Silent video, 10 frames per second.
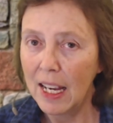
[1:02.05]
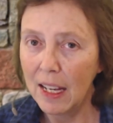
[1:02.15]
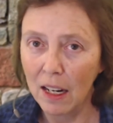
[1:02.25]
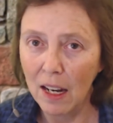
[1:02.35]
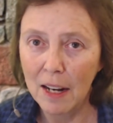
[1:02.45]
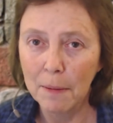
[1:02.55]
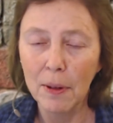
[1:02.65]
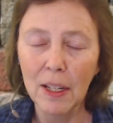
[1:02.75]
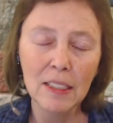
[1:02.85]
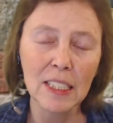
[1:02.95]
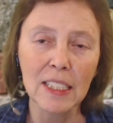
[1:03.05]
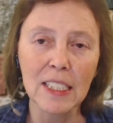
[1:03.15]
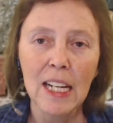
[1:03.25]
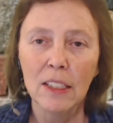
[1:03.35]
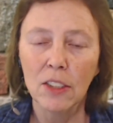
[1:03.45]
in a lot of places.
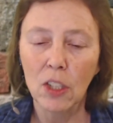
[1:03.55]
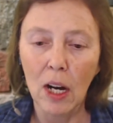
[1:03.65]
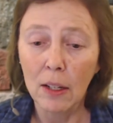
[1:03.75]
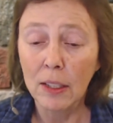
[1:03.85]
So I'll